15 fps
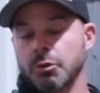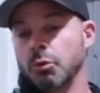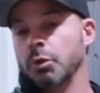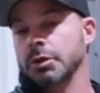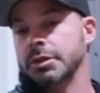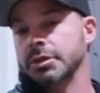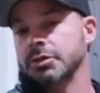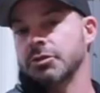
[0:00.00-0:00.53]

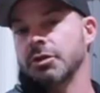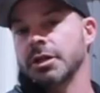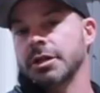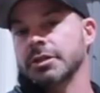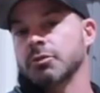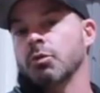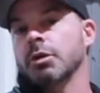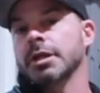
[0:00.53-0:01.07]
what this
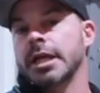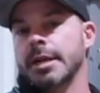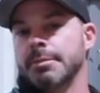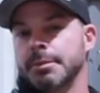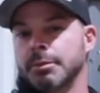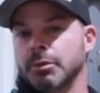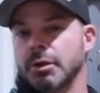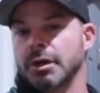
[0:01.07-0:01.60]
truck is
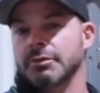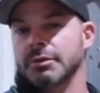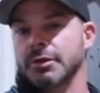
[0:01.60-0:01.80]
capable of,